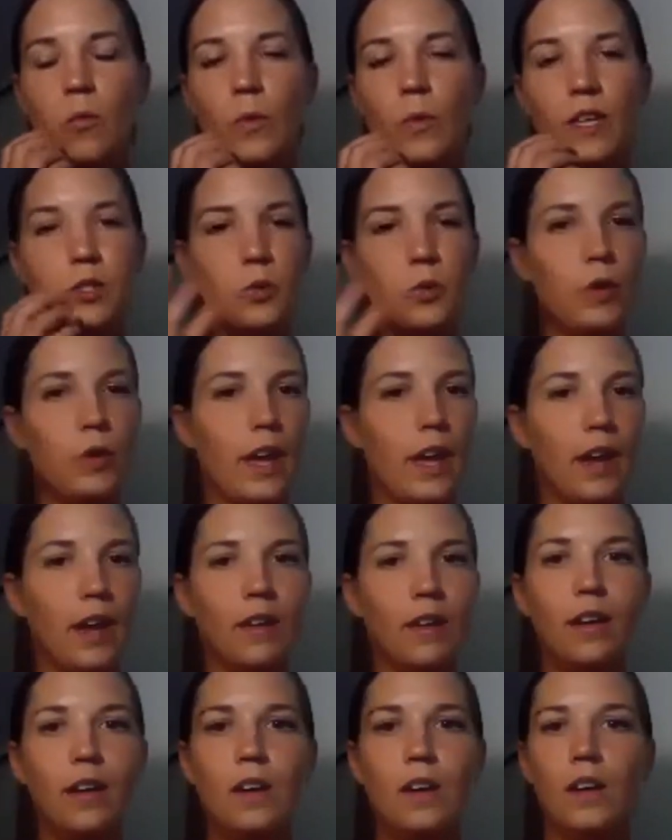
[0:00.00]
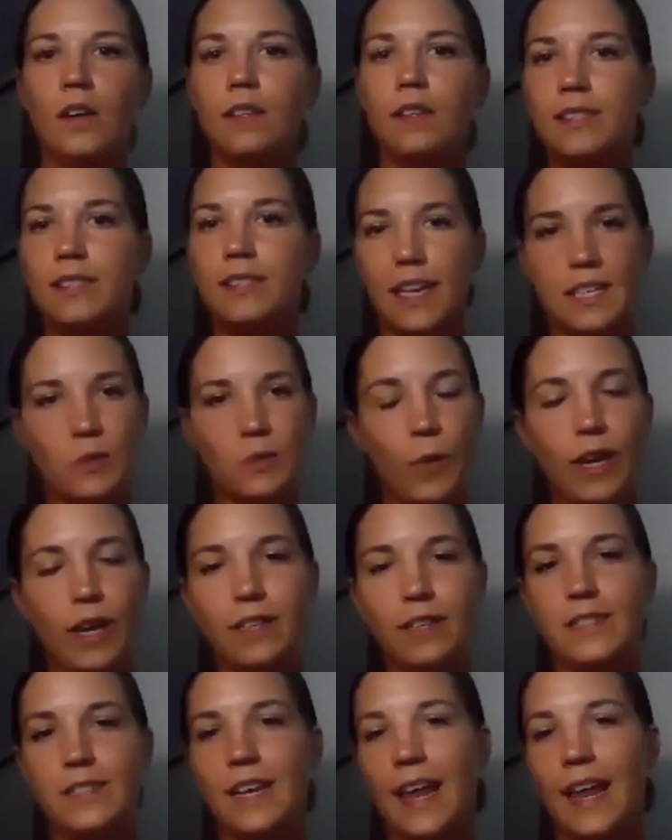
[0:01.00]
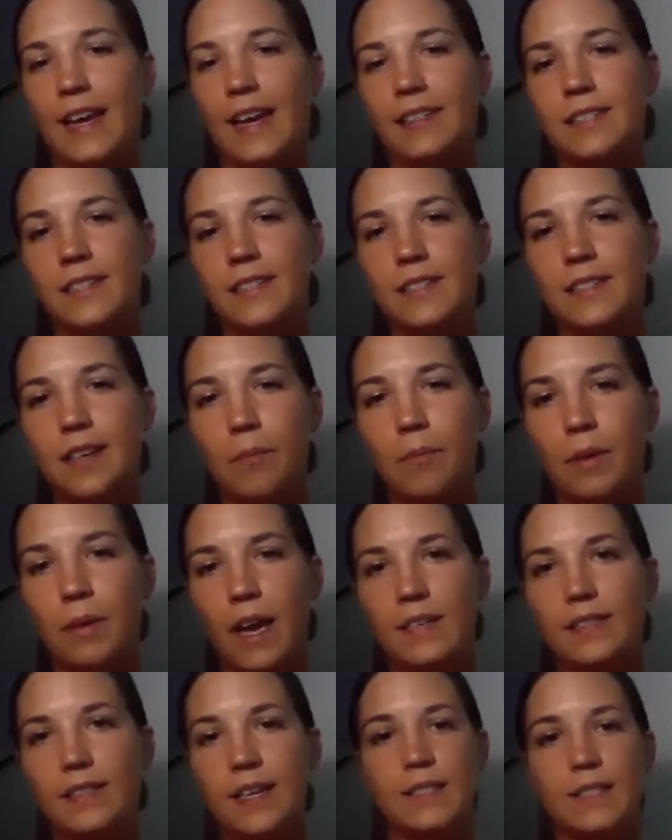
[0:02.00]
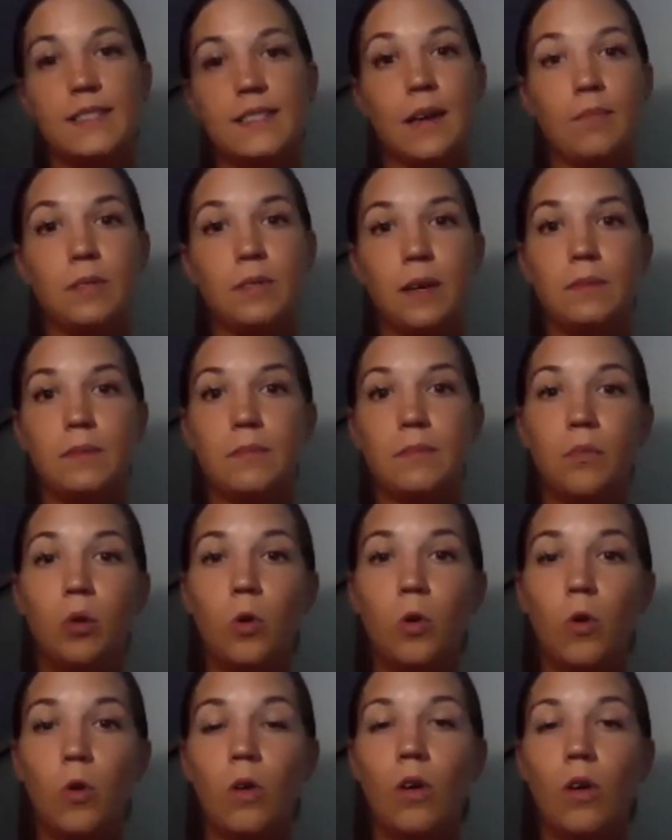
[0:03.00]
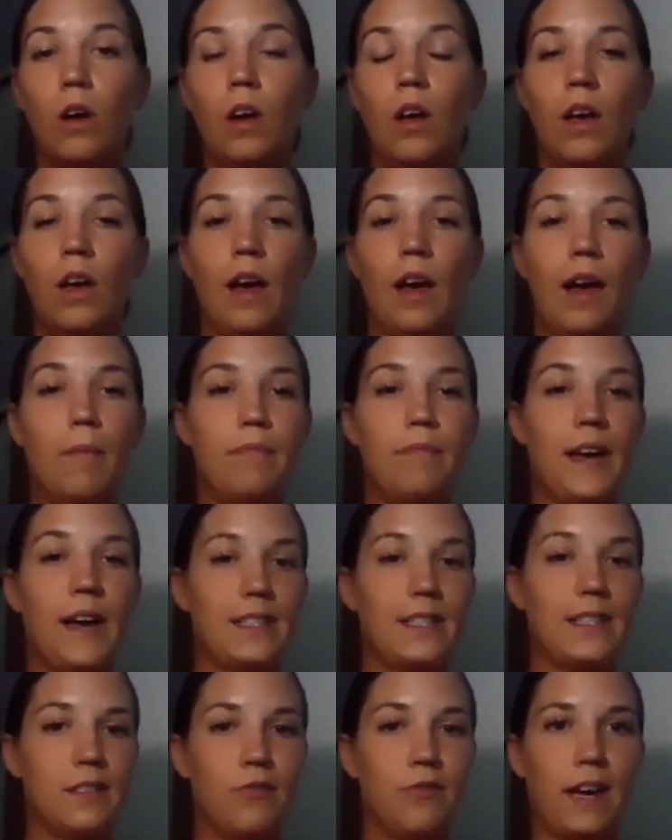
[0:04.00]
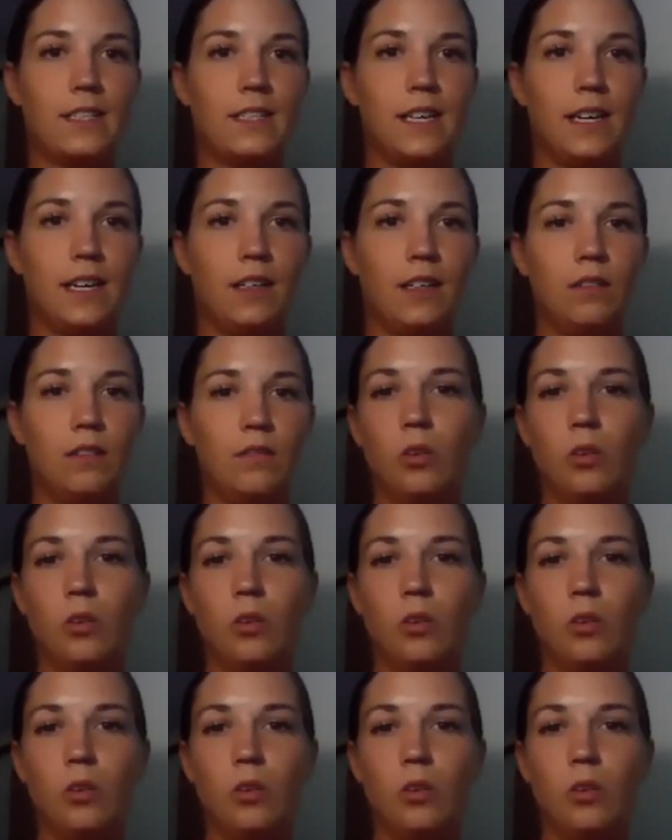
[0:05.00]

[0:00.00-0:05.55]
we're talking 6-week delays in some cases, sometimes more, and that's affecting